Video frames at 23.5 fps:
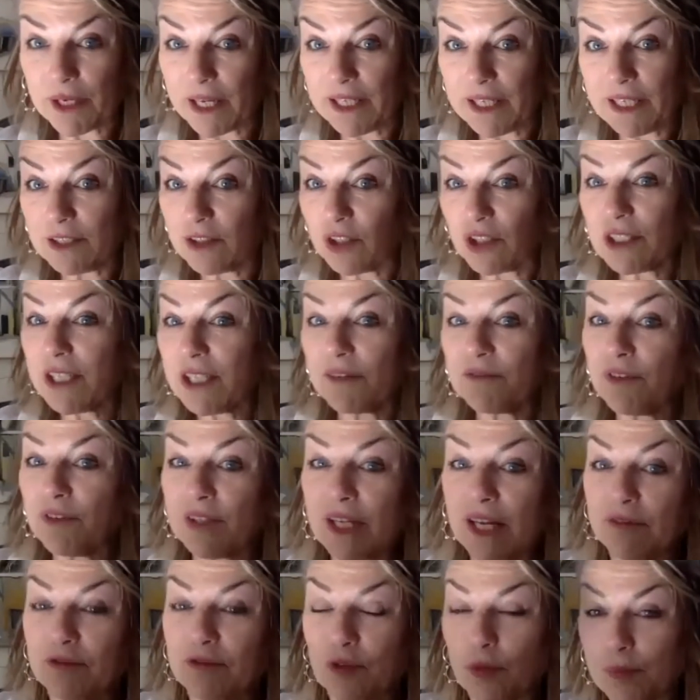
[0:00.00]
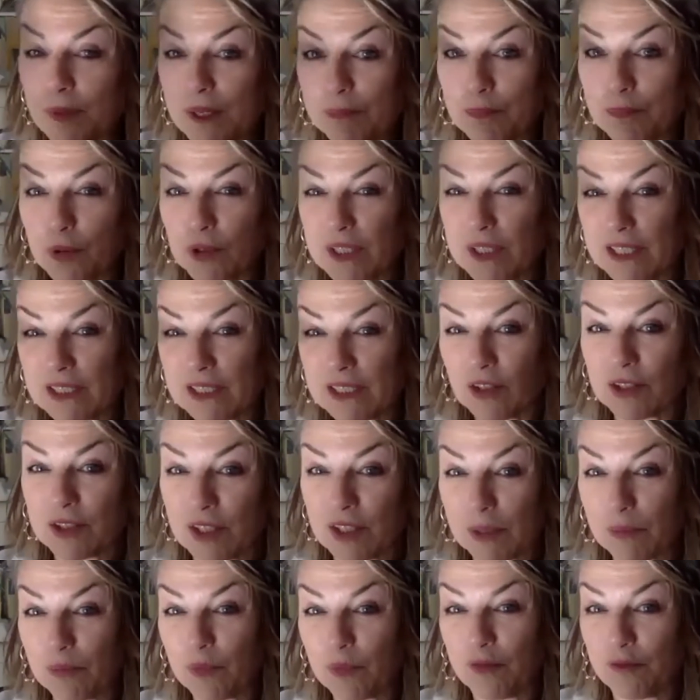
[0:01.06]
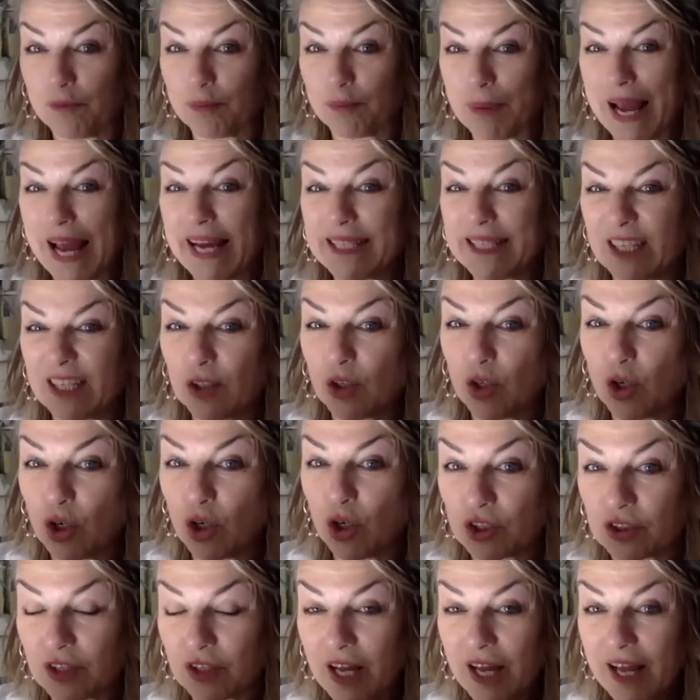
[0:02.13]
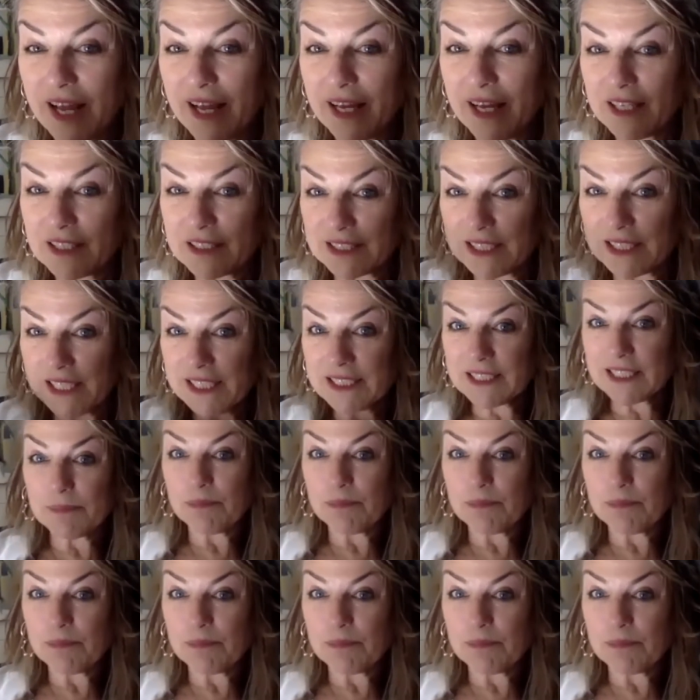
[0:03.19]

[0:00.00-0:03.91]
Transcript: And it doesn't even have to be put in the term of bad and good. Things